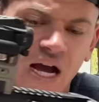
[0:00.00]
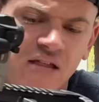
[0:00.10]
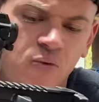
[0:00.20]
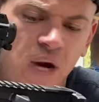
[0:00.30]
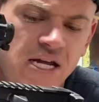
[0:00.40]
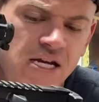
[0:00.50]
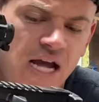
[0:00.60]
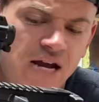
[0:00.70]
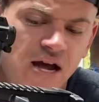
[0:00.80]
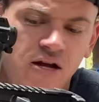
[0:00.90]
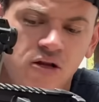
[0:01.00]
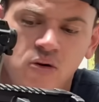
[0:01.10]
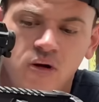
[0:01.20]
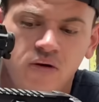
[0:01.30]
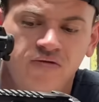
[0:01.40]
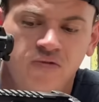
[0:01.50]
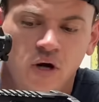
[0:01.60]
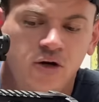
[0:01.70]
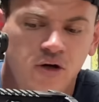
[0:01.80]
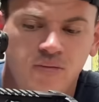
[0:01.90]
got the Radian ADAC lower
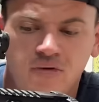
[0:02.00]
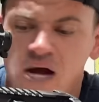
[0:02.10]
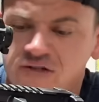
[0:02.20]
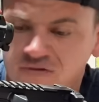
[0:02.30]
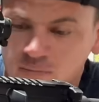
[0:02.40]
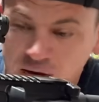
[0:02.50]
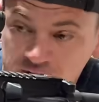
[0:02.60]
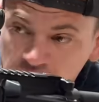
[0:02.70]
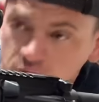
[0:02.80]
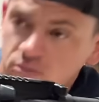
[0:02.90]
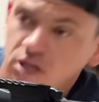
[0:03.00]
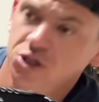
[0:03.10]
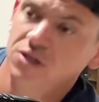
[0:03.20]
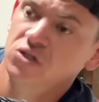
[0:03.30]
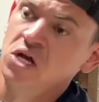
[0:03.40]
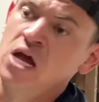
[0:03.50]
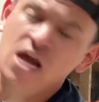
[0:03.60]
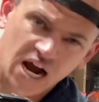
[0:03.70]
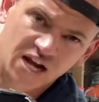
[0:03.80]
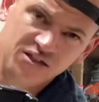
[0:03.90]
for a good price from Manzana Munitions.
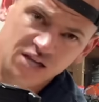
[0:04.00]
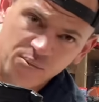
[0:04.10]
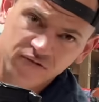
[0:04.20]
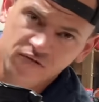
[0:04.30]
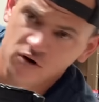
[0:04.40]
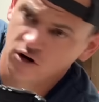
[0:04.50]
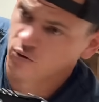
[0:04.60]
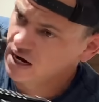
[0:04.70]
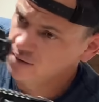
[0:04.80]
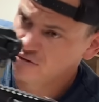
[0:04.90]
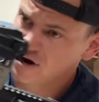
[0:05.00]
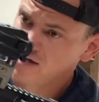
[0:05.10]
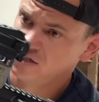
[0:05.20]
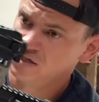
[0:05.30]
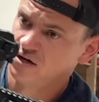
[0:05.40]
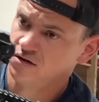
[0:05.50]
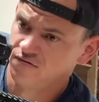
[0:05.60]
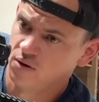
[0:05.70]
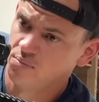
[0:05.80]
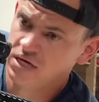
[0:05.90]
I got the upper for a great price
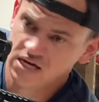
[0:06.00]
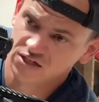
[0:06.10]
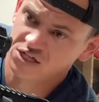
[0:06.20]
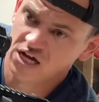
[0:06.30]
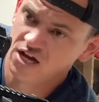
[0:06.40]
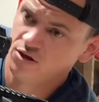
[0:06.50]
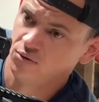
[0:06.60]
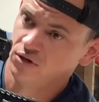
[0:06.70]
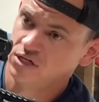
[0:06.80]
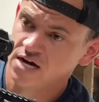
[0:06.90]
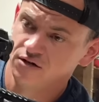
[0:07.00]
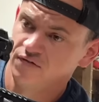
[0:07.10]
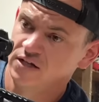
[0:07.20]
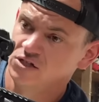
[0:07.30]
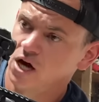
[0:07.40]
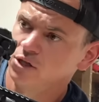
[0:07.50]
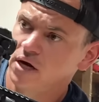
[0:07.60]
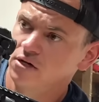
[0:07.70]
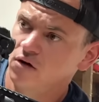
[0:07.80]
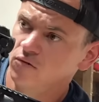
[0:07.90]
from PSA through the Daniel Defense
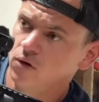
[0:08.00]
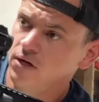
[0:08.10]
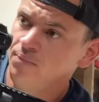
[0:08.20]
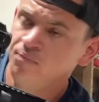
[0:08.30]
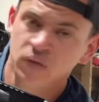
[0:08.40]
Contract Overrun.